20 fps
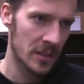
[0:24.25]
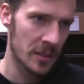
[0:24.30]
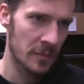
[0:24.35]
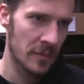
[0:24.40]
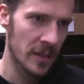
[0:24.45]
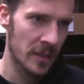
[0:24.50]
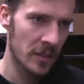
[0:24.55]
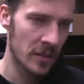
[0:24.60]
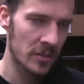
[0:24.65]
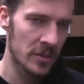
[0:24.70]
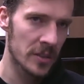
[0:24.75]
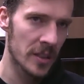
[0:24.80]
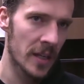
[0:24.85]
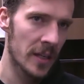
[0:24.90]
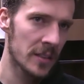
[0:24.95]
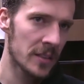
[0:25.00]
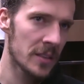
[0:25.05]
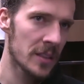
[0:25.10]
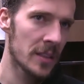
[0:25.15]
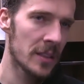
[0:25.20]
They make those
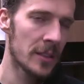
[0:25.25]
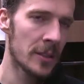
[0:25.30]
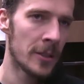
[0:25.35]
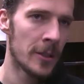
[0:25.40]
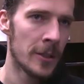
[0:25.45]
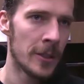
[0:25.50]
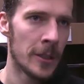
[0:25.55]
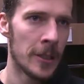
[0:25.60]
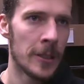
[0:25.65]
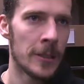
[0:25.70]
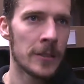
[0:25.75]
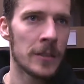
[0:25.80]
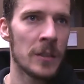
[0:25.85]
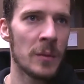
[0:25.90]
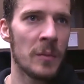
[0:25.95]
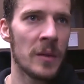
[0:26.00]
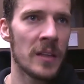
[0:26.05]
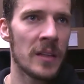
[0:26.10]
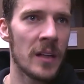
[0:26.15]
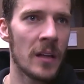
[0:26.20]
shots and they
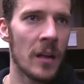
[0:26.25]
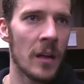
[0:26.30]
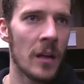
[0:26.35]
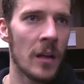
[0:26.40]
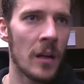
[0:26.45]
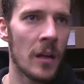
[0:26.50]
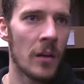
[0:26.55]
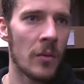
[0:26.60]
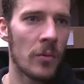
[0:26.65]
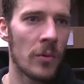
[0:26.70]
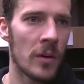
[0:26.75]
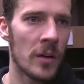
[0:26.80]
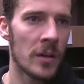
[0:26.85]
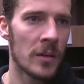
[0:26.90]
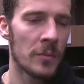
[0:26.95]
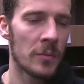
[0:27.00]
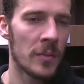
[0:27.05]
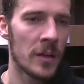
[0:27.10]
make that little run,